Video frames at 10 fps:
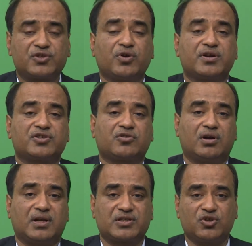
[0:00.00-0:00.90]
So, it is
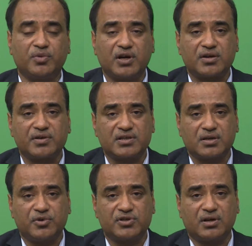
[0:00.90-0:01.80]
called as cumulative
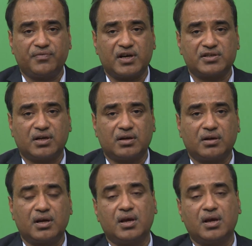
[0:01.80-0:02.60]
distribution function.